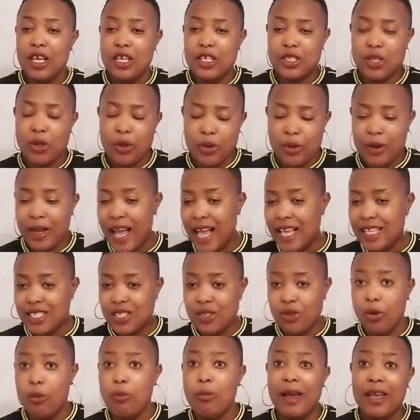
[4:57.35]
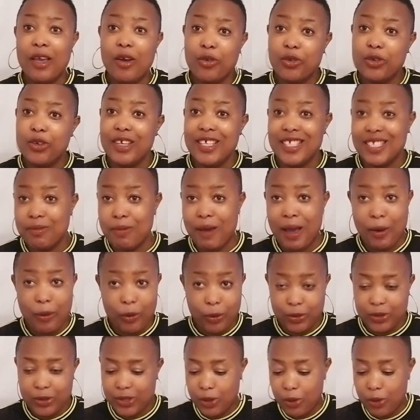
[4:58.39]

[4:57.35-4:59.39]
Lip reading: So you guys know, Mayoguno is my own.